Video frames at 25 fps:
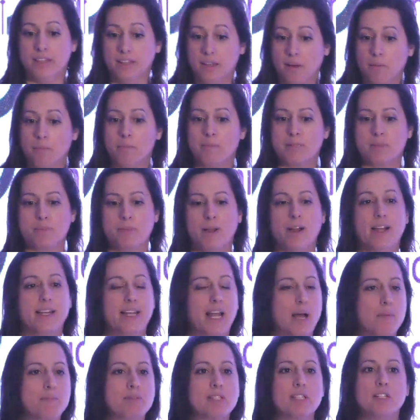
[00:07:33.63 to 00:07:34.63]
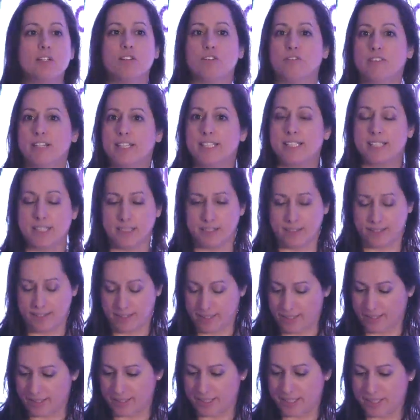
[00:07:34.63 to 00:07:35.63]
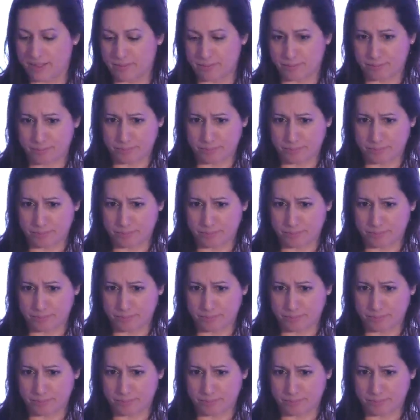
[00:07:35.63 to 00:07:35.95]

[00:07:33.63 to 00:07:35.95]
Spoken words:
numbers behind absolute risk and things.